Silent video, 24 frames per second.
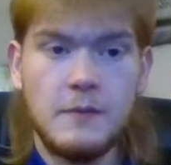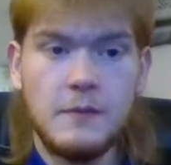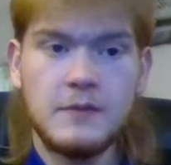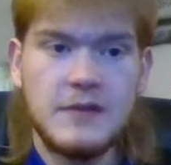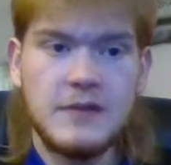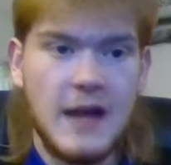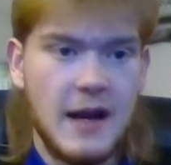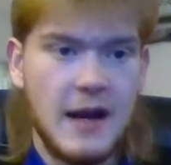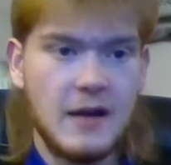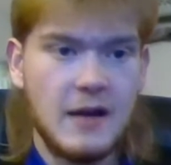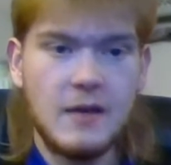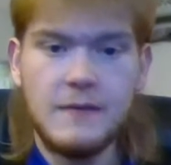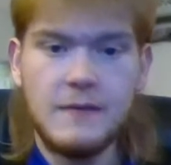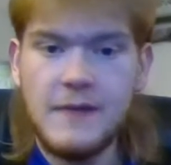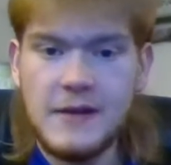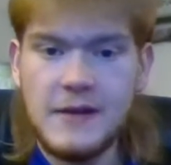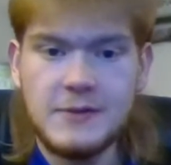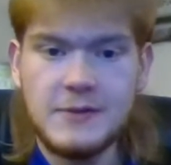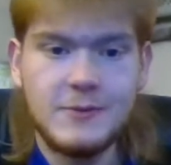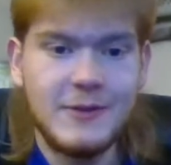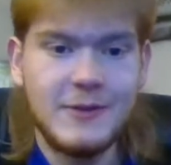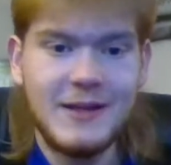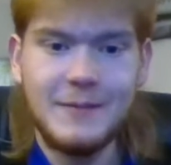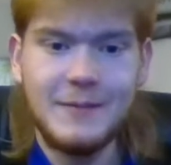Tired of the
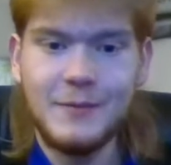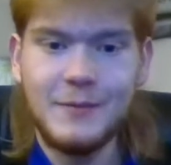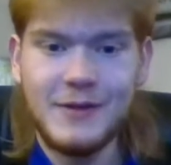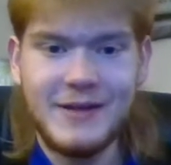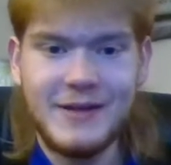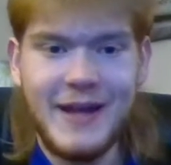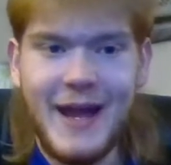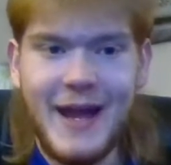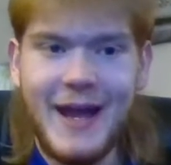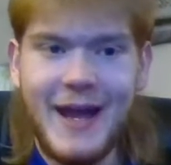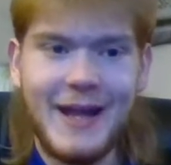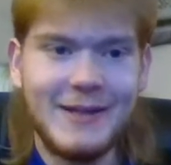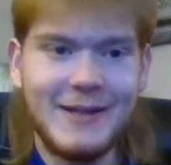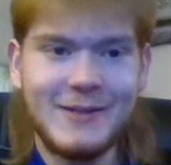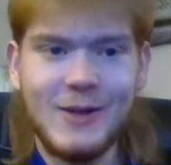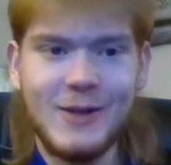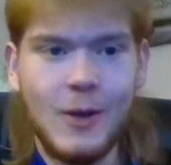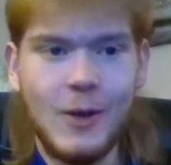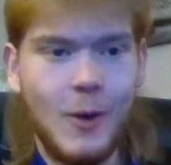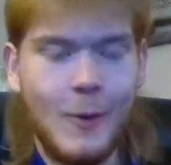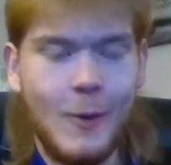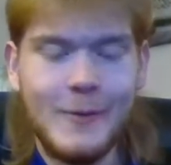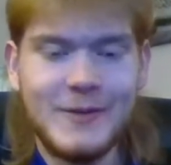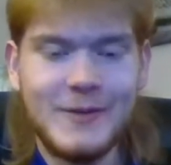Venturini Brigade,
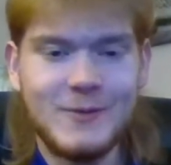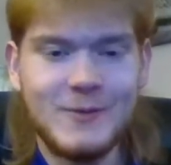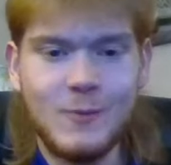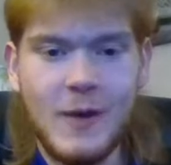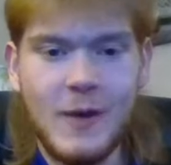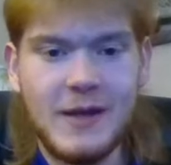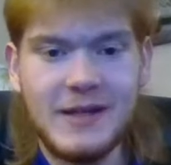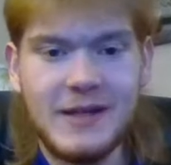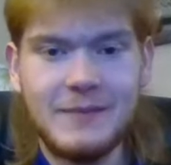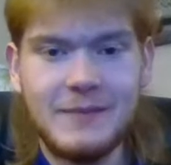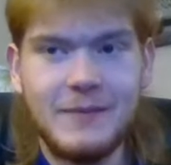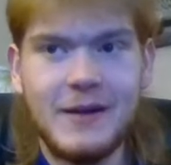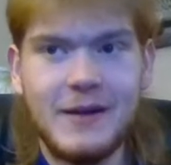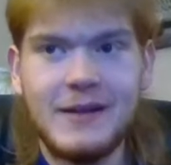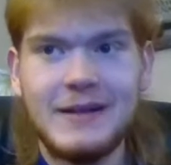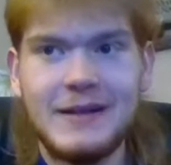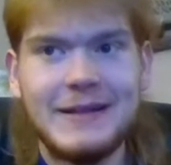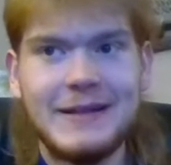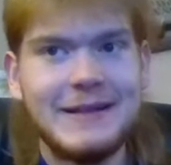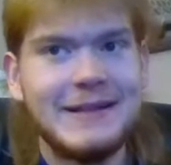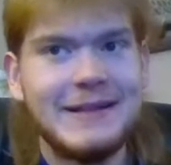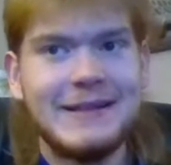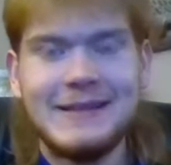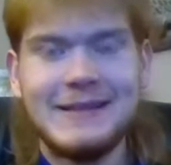always winning, but
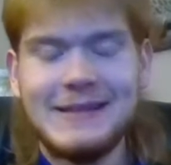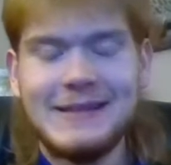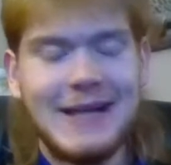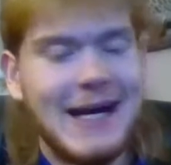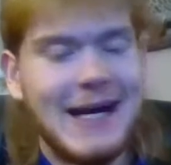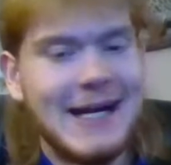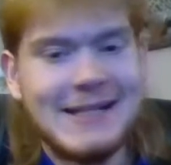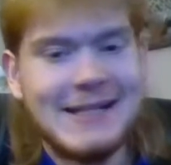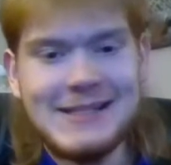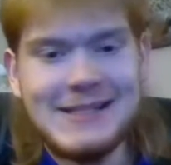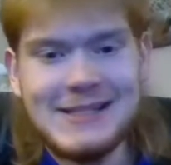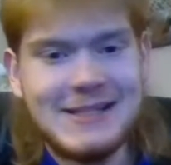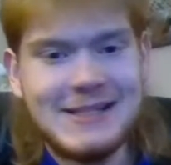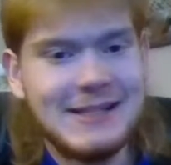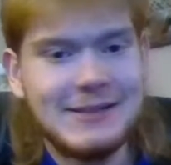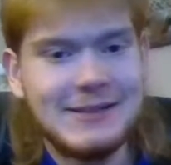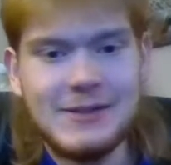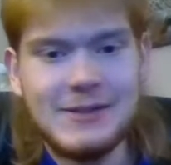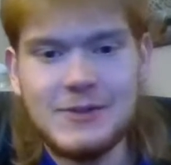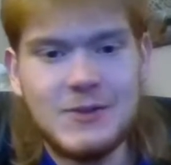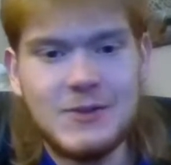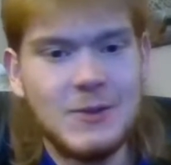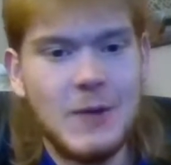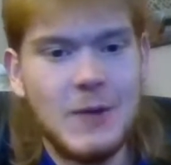I just think
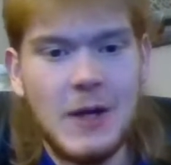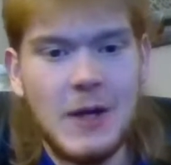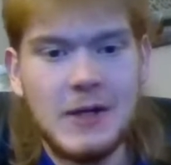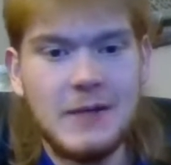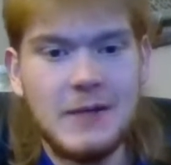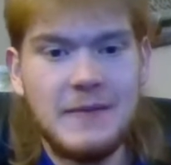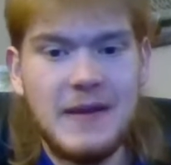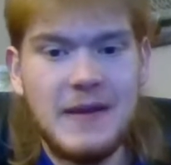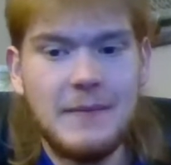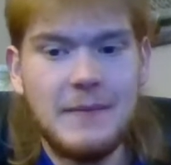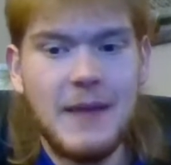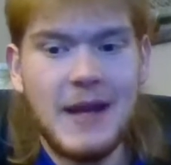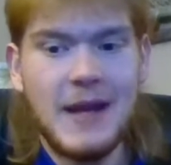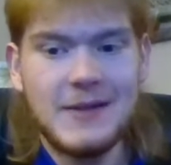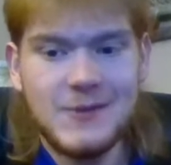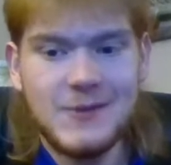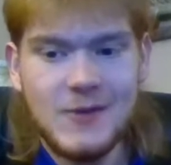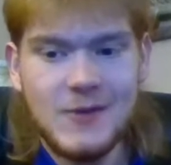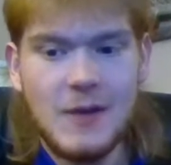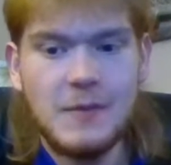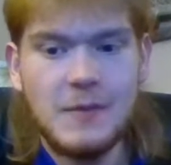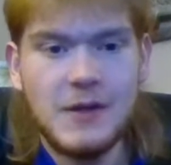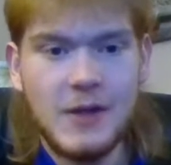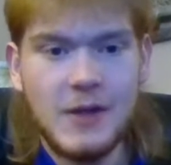they're too hard to beat, man.
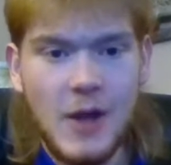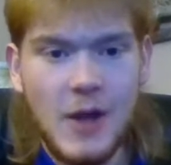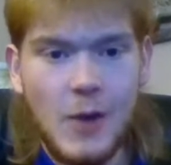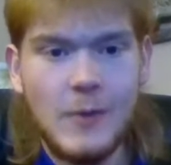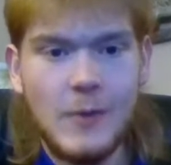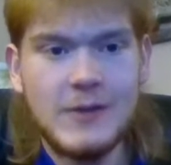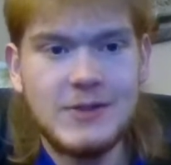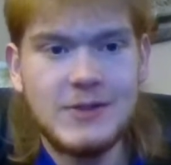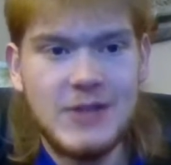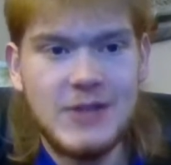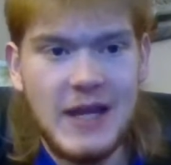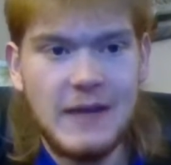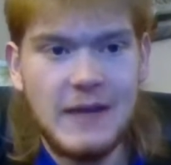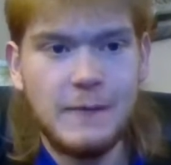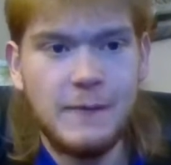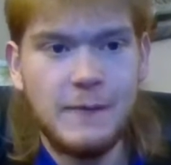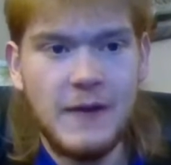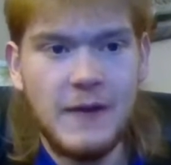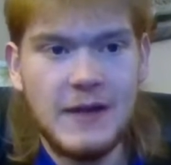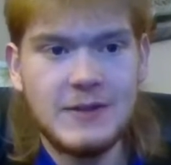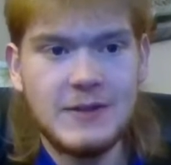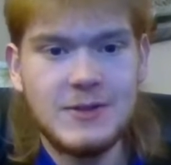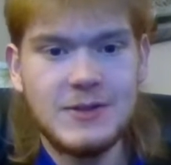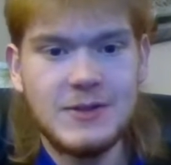So I'm going to go with Jake
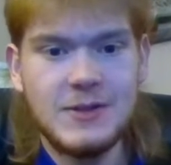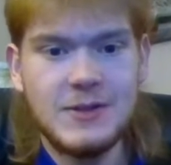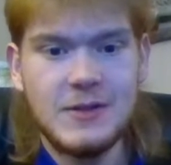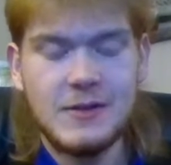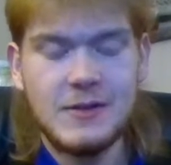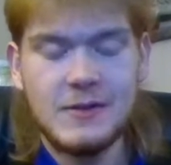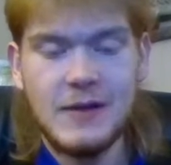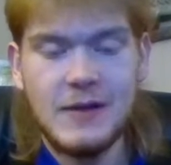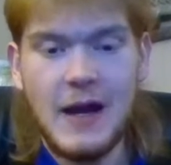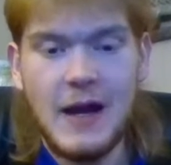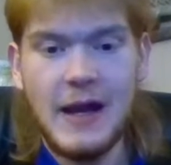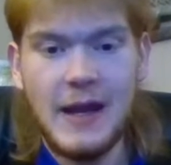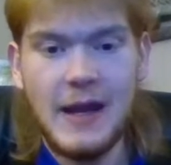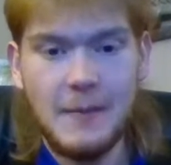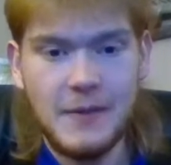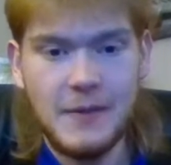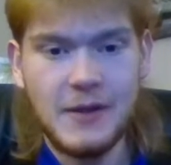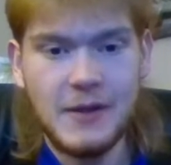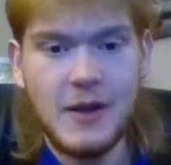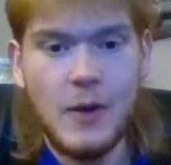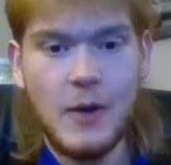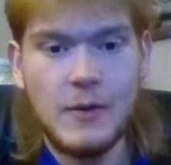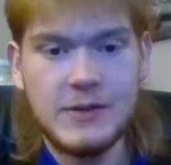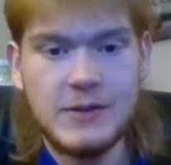Finch. I am going
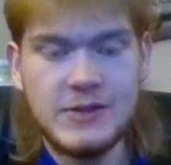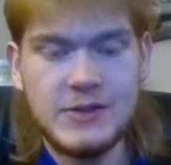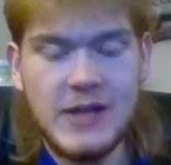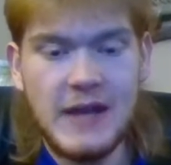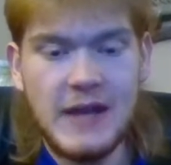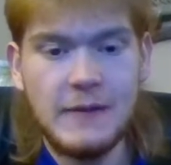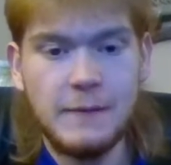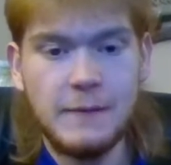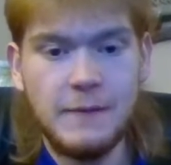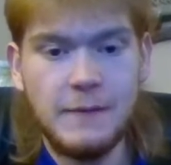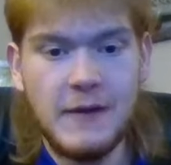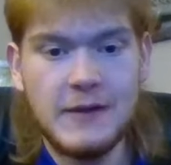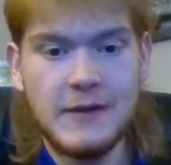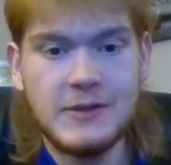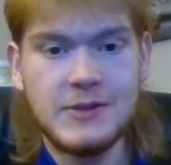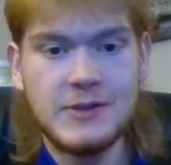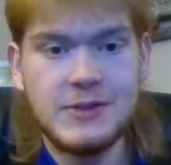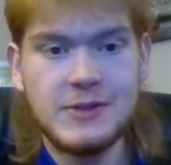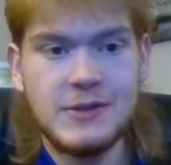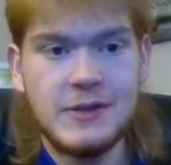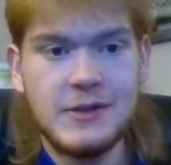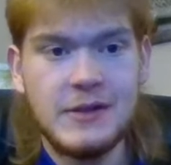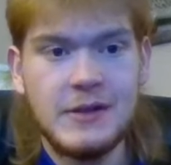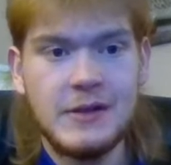to go with Jake
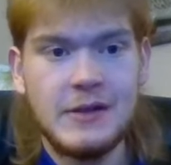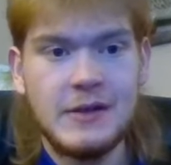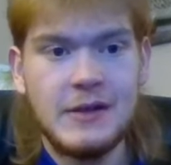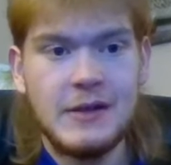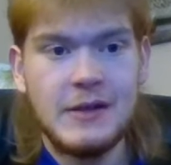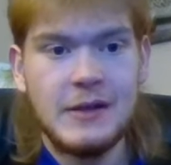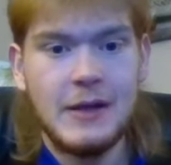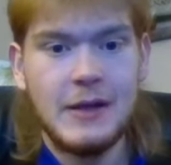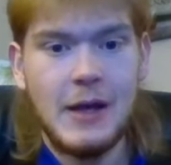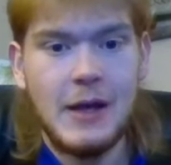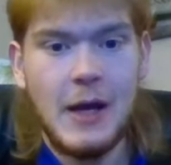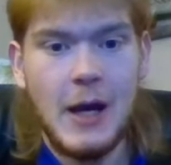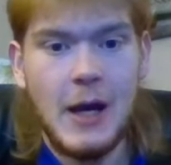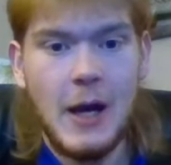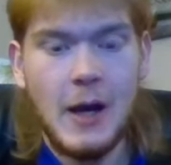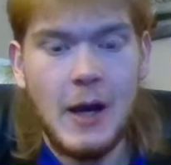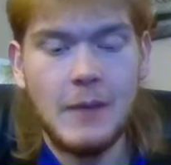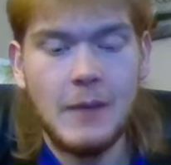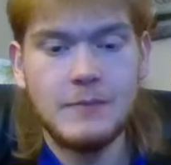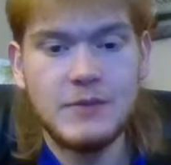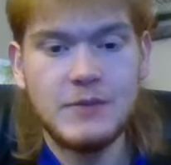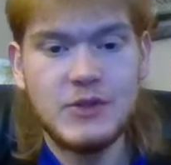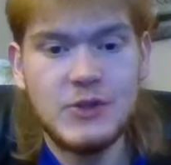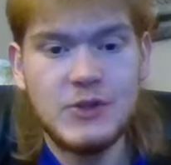Finch
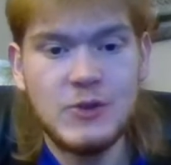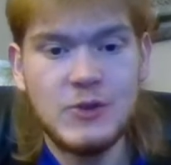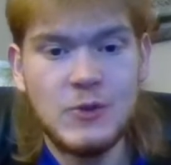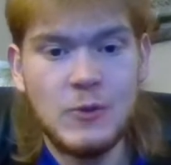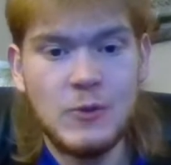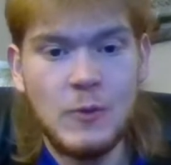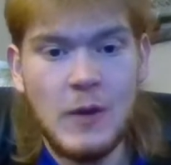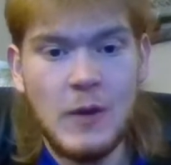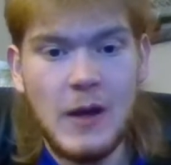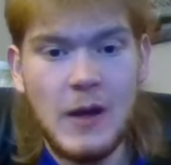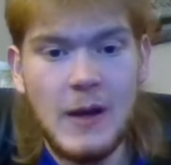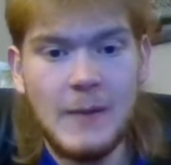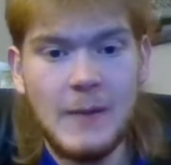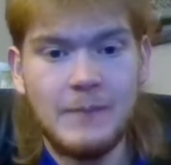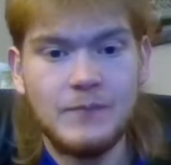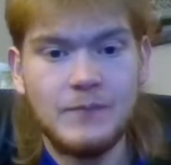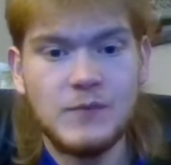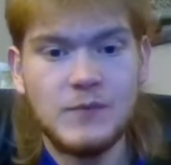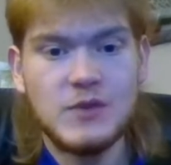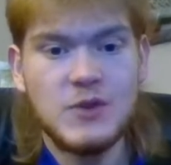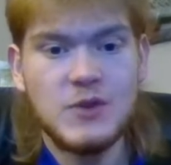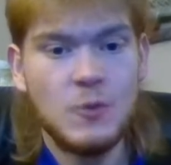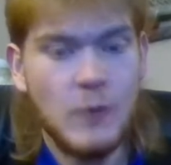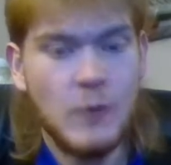to
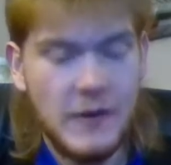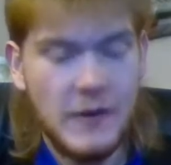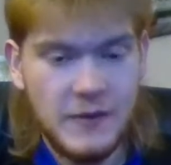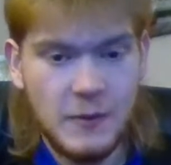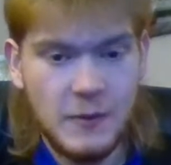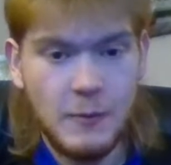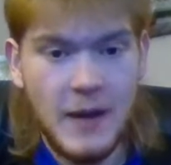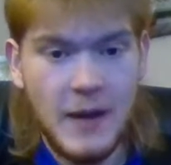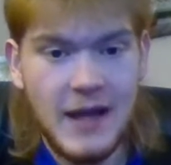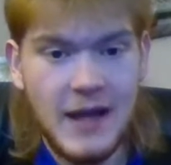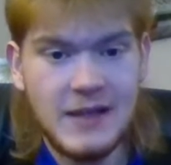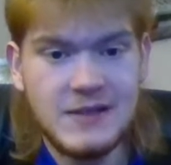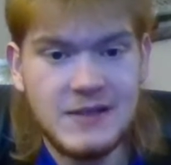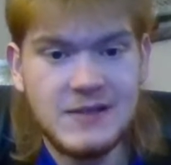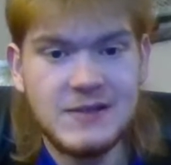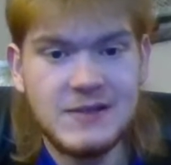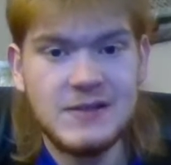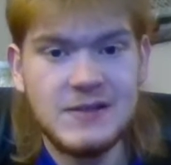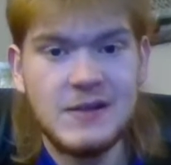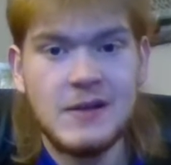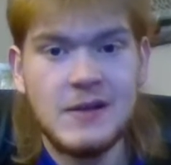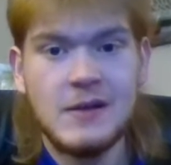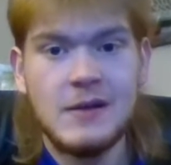win the race.